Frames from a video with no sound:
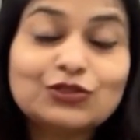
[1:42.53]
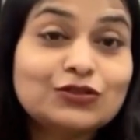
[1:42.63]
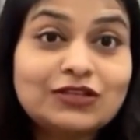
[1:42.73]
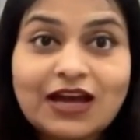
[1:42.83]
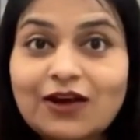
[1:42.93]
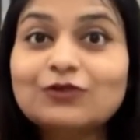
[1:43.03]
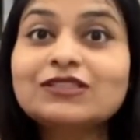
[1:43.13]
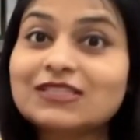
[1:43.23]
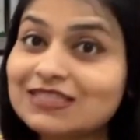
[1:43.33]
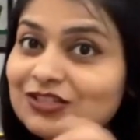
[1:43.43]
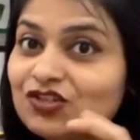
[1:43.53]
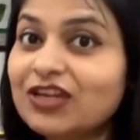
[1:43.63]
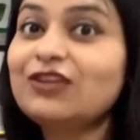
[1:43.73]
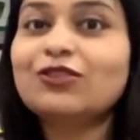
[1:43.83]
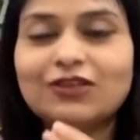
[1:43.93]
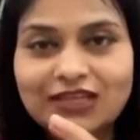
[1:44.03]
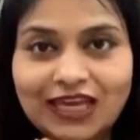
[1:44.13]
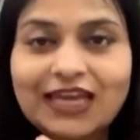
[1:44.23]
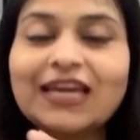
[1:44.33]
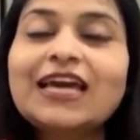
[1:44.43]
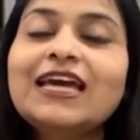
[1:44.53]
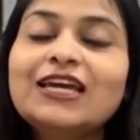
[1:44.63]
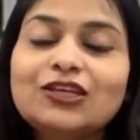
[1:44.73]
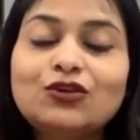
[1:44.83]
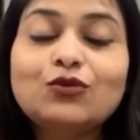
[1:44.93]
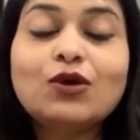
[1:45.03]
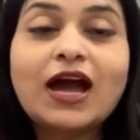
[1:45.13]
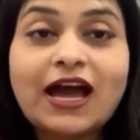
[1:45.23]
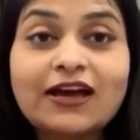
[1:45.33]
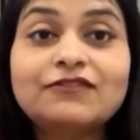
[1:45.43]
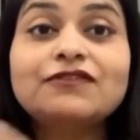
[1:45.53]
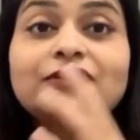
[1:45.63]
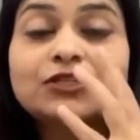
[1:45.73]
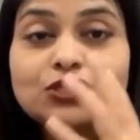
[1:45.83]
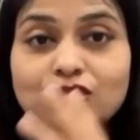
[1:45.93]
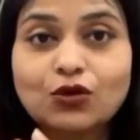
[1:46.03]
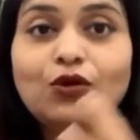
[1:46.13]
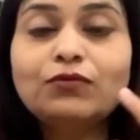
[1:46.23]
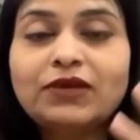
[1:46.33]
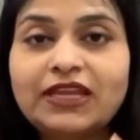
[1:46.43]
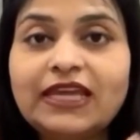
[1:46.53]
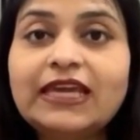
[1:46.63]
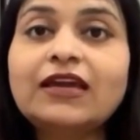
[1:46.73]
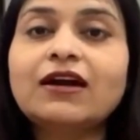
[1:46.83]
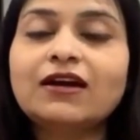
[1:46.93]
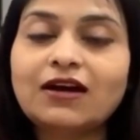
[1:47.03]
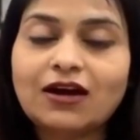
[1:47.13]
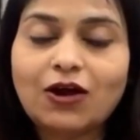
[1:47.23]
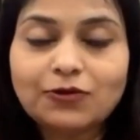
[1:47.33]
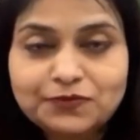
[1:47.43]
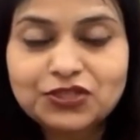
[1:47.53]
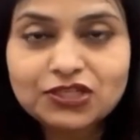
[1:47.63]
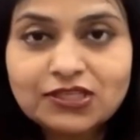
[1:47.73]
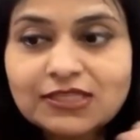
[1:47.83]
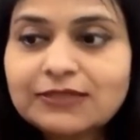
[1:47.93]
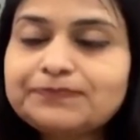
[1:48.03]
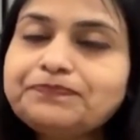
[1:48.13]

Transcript: So now this is the cherry on the cake you have so many uh, options